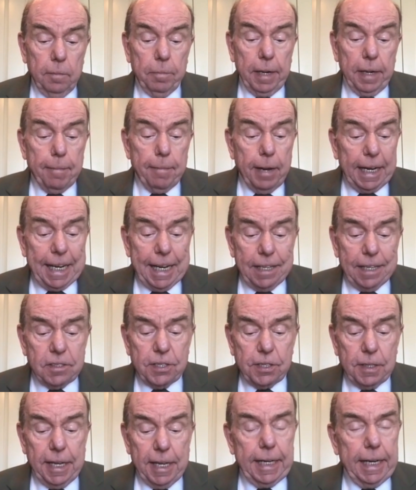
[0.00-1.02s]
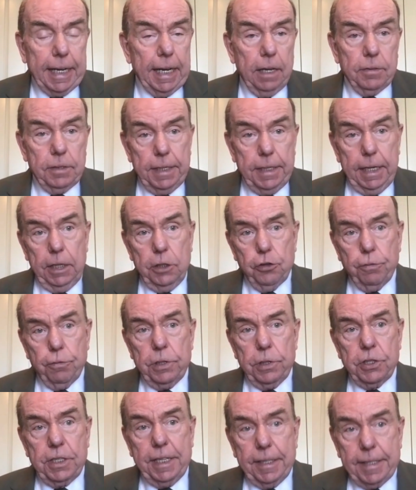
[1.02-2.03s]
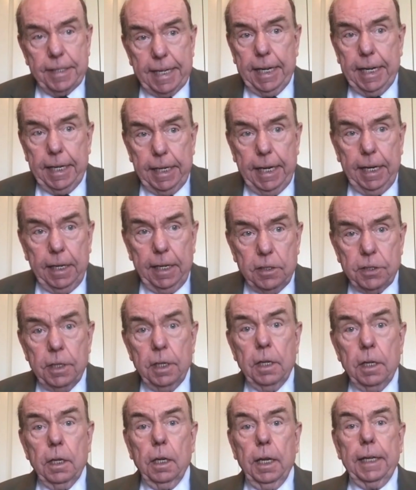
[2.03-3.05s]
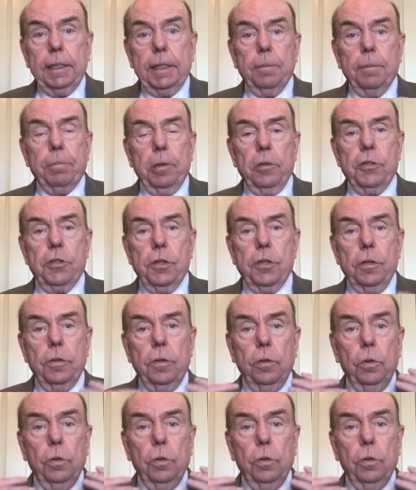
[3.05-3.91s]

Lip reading: but I'm against letting out dangerous detainees like the person